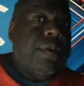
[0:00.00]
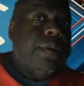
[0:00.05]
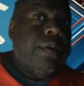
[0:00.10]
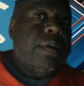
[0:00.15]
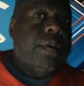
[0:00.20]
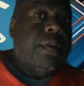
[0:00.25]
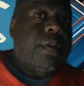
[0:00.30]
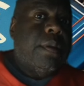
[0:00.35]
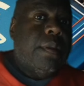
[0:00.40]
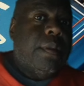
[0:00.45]

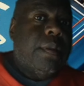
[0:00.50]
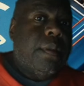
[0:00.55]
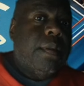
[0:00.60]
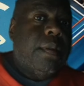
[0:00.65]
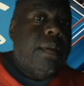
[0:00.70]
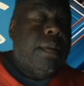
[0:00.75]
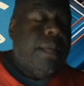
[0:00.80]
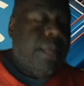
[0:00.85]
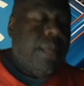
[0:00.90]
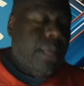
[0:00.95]

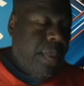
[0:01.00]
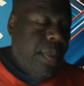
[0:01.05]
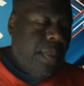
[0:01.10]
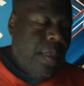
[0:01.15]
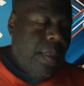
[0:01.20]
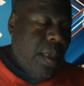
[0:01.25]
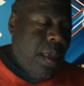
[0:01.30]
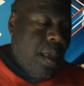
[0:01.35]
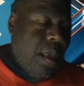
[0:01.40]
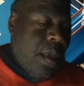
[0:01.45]

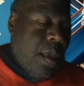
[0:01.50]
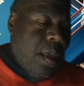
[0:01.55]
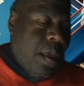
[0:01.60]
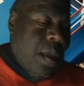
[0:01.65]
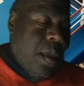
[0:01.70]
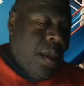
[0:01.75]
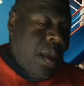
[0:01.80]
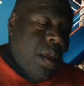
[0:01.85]
Nobody speaks.